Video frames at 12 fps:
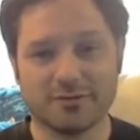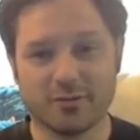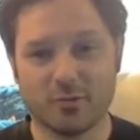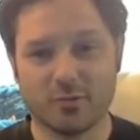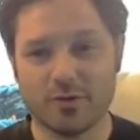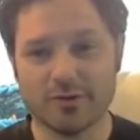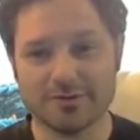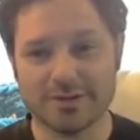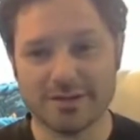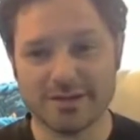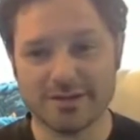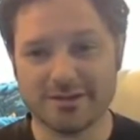There was
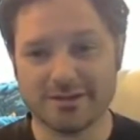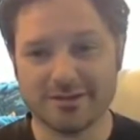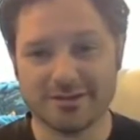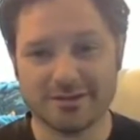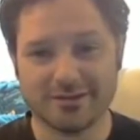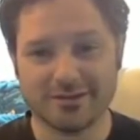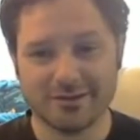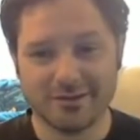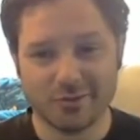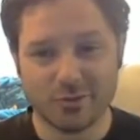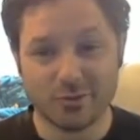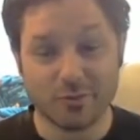a
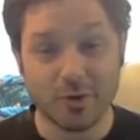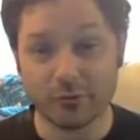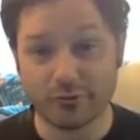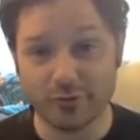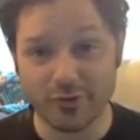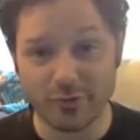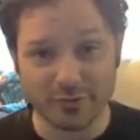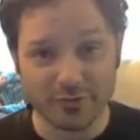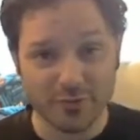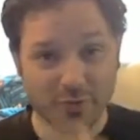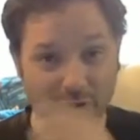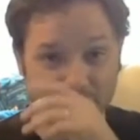new poster with
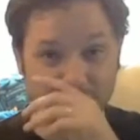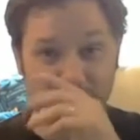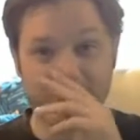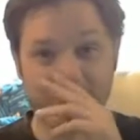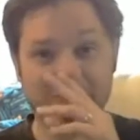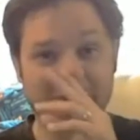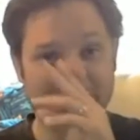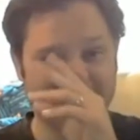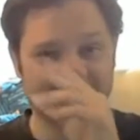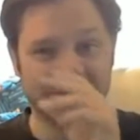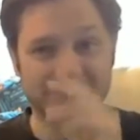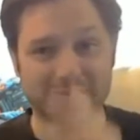new artwork
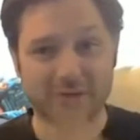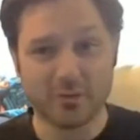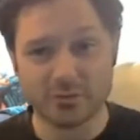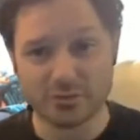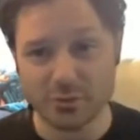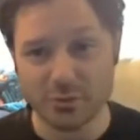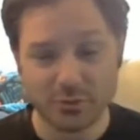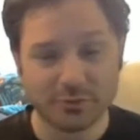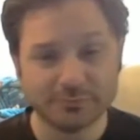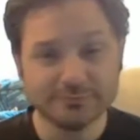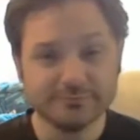released, and there was new